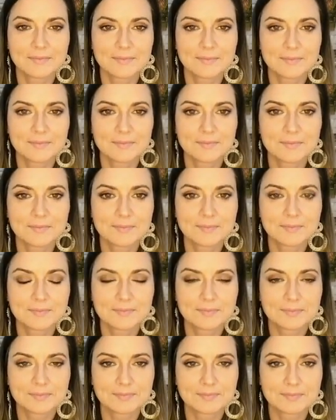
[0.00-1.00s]
soft,
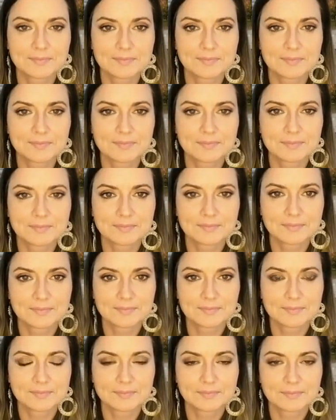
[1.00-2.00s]

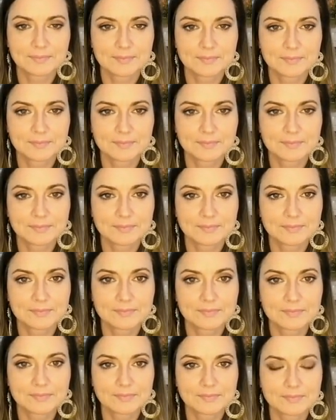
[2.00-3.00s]
firm
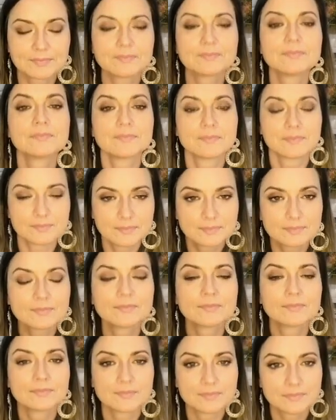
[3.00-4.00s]
one also will
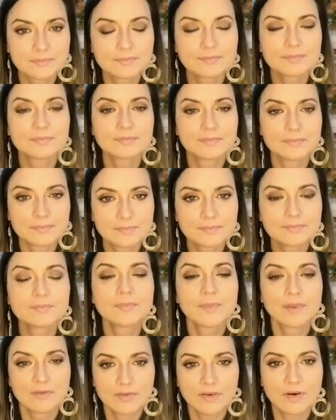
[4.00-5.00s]
do.
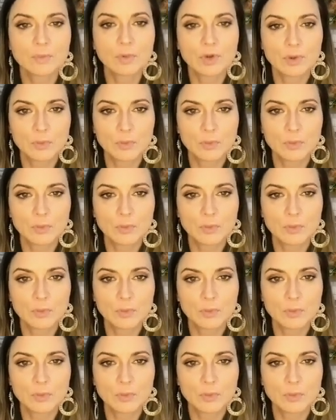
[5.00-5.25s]
Yeah, it